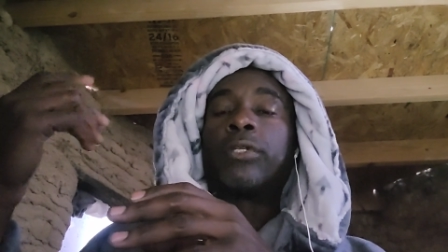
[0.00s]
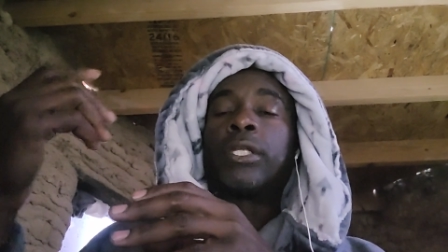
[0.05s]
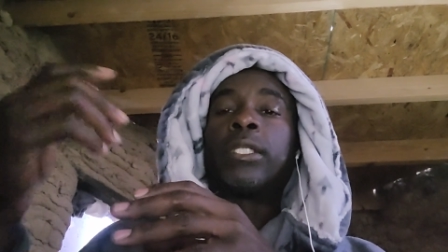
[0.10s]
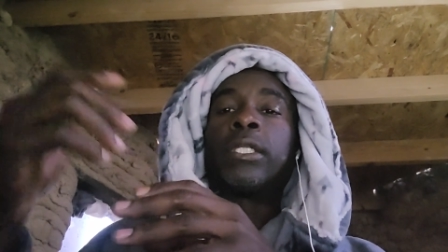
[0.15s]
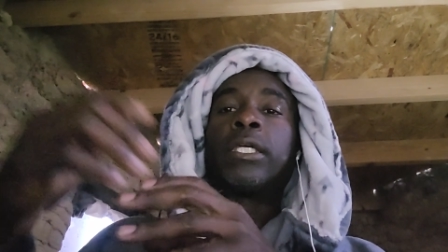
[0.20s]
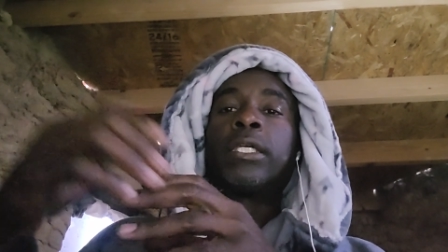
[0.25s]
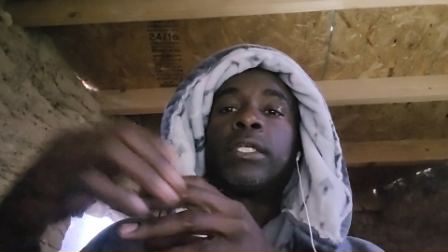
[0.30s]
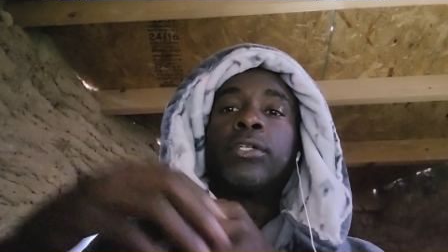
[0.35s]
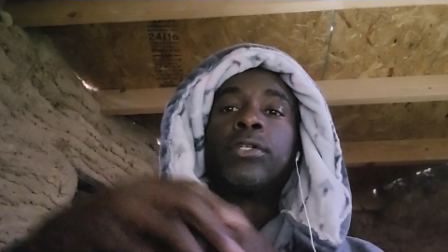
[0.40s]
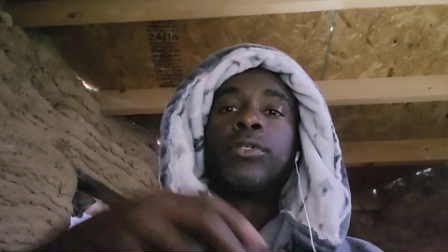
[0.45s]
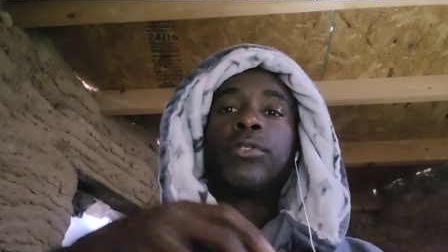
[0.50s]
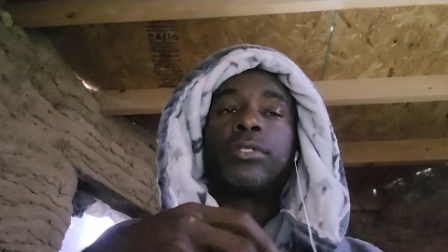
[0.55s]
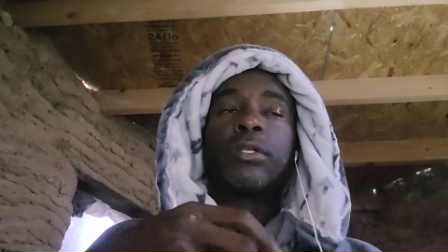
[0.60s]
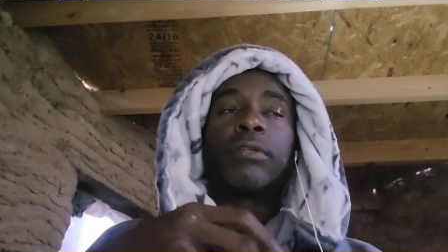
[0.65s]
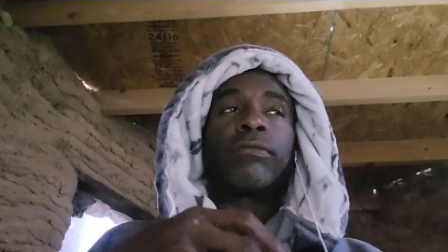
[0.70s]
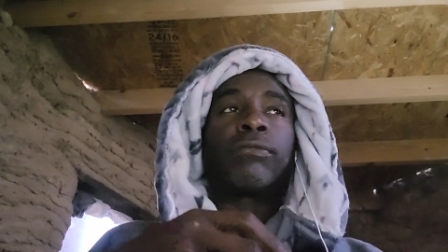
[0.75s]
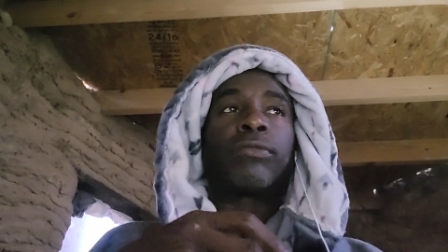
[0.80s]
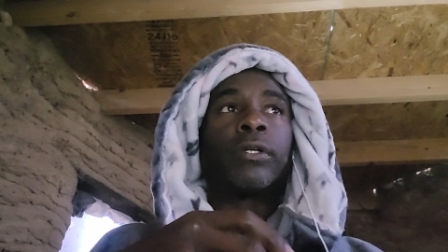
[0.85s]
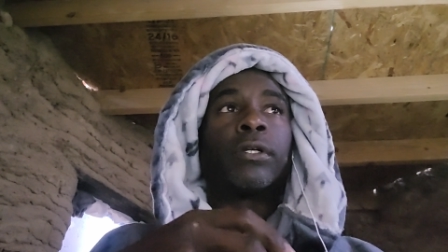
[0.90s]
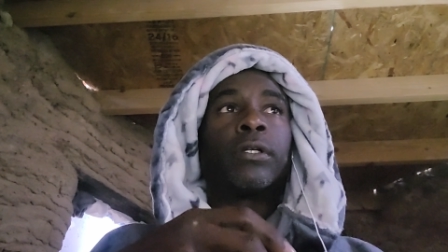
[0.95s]
and they use
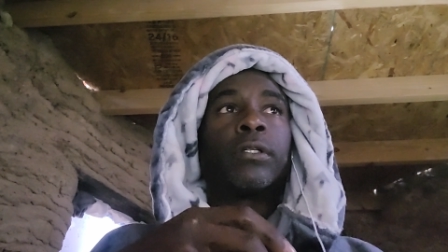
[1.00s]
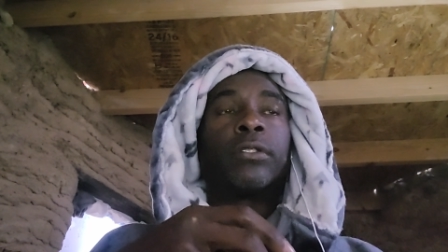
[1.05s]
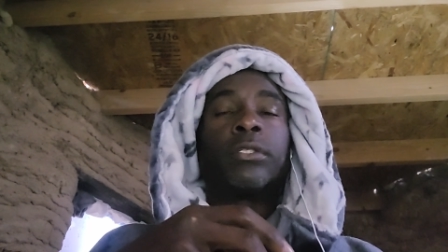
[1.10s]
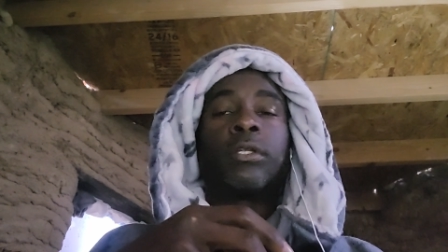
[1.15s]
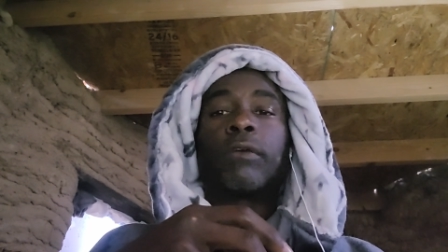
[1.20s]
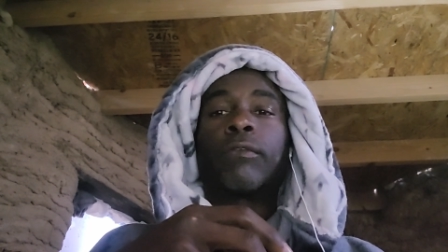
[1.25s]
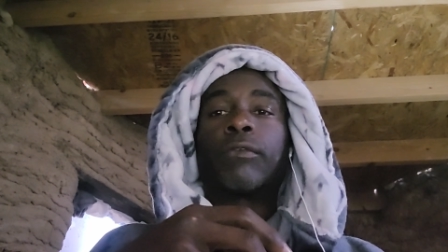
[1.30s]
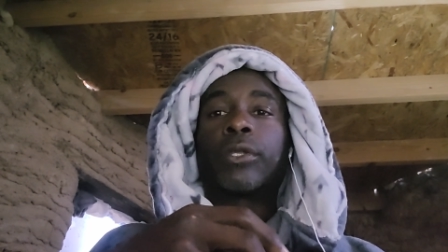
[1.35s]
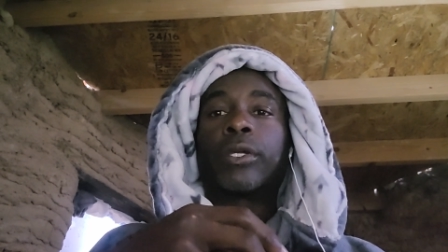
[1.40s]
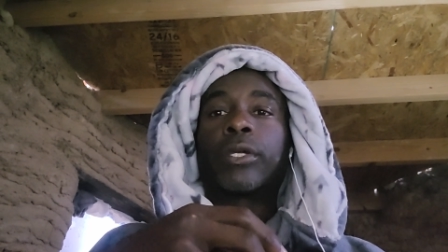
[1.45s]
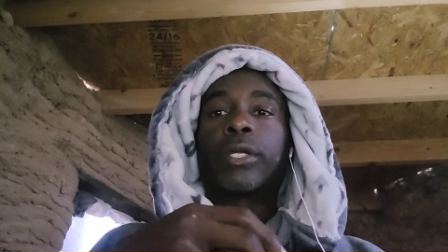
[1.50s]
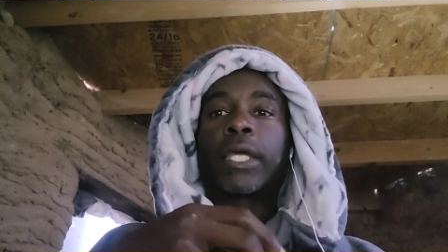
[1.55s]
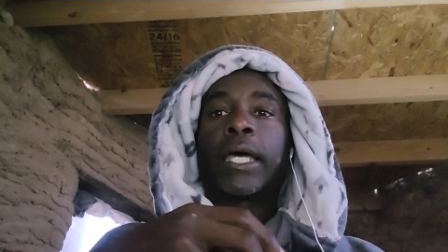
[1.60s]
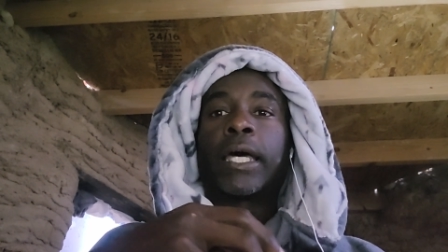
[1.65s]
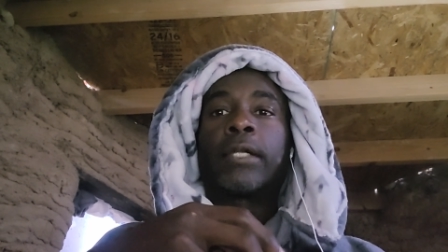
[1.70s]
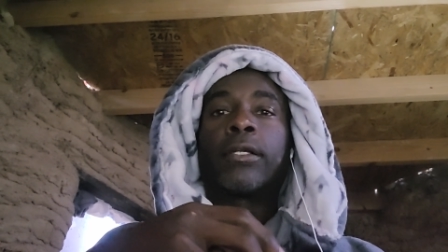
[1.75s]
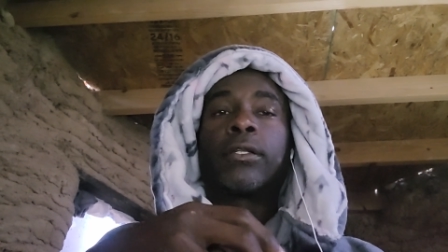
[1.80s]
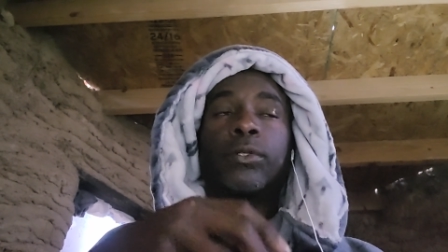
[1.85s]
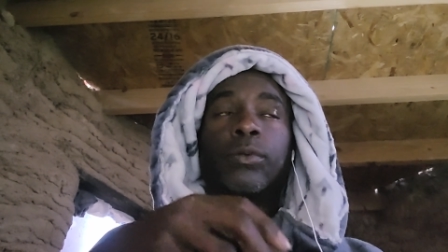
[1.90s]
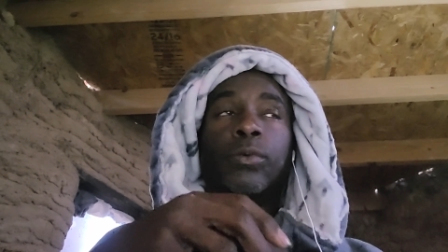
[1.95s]
it for their
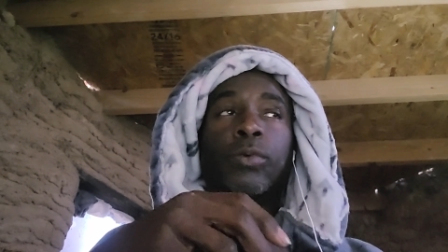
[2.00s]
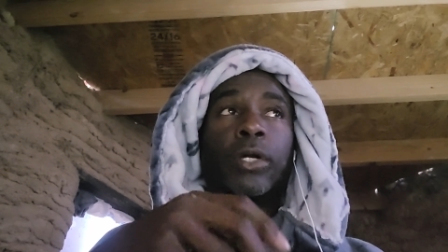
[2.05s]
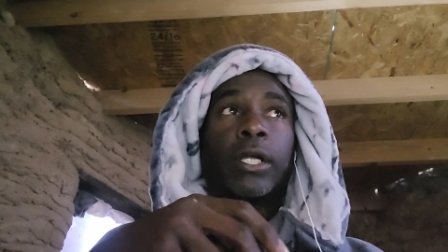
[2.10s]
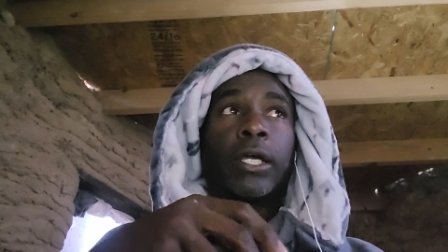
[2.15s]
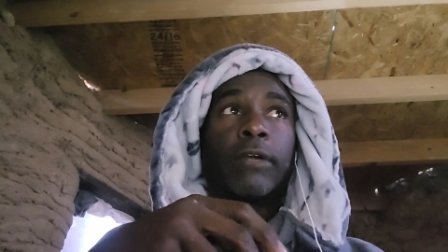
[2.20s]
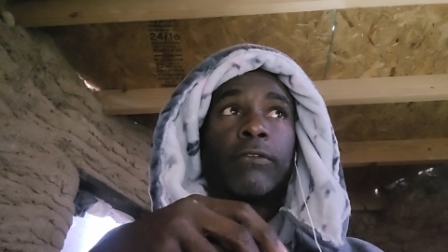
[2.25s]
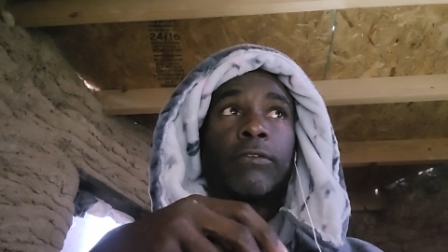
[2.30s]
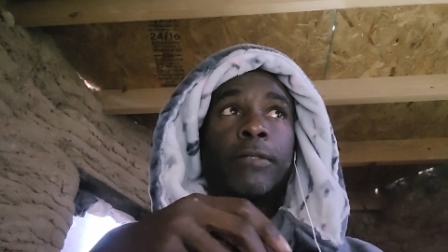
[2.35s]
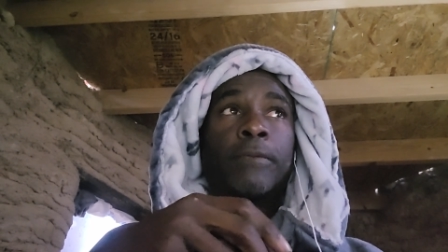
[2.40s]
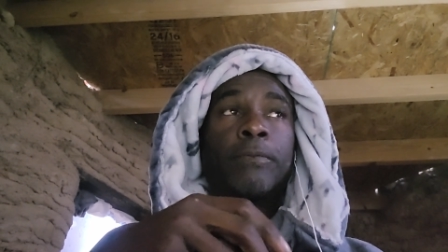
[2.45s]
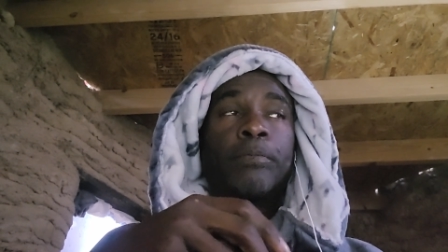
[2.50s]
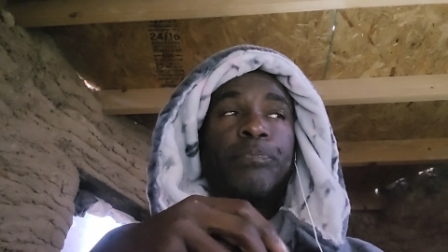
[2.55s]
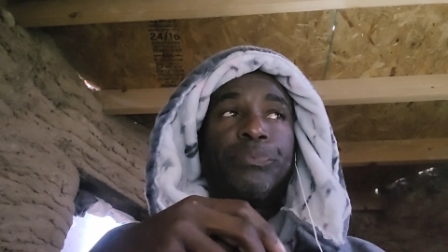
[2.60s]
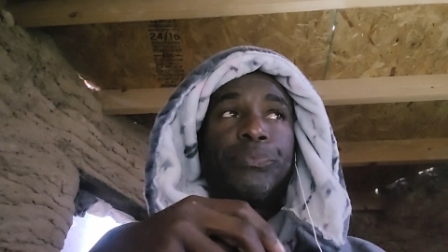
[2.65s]
cattle or whatever.